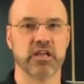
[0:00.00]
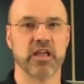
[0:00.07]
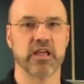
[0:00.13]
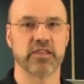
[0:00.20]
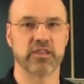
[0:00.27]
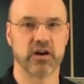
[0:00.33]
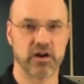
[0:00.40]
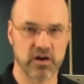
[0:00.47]

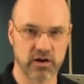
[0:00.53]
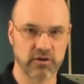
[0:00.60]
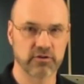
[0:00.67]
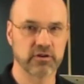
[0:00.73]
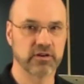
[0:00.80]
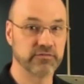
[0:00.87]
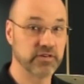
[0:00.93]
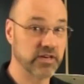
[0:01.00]
and the
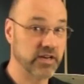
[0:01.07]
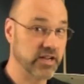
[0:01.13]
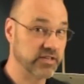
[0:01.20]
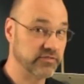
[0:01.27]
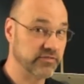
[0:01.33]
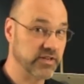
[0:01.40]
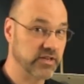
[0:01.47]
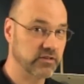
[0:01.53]
heart of
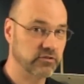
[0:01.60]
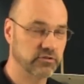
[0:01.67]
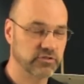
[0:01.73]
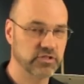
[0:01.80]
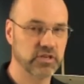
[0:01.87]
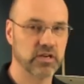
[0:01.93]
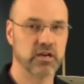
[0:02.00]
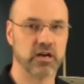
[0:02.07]
today's
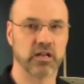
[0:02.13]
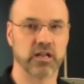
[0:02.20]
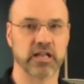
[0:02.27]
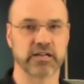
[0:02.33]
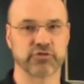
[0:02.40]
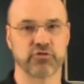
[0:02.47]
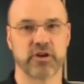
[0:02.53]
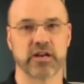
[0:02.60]
vehicles,
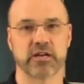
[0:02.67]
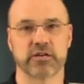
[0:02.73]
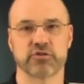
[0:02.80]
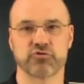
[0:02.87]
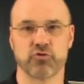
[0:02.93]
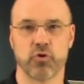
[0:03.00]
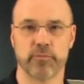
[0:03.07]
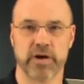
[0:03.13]
electronic
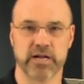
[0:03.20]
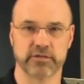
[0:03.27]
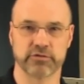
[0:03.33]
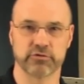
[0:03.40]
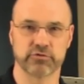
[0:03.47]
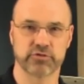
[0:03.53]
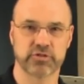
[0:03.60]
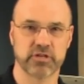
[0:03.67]
control
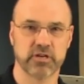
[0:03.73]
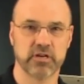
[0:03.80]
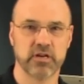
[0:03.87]
modules.